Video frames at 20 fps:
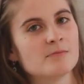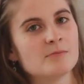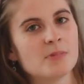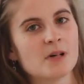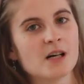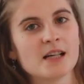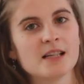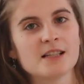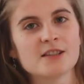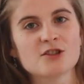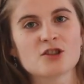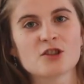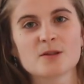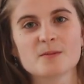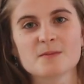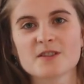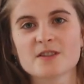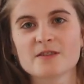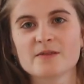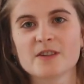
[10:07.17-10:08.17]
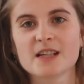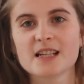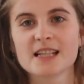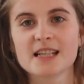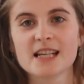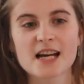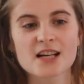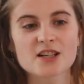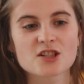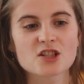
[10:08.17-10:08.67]
But in terms of a
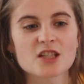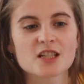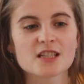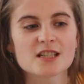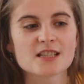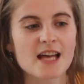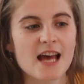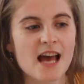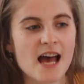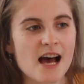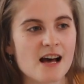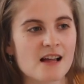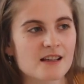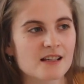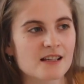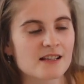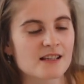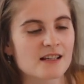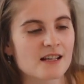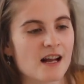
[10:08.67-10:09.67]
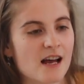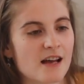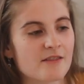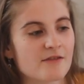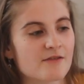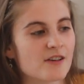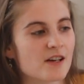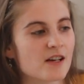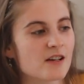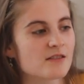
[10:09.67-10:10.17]
connection to Allie that I
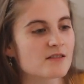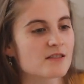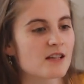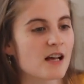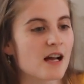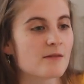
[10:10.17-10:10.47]
felt,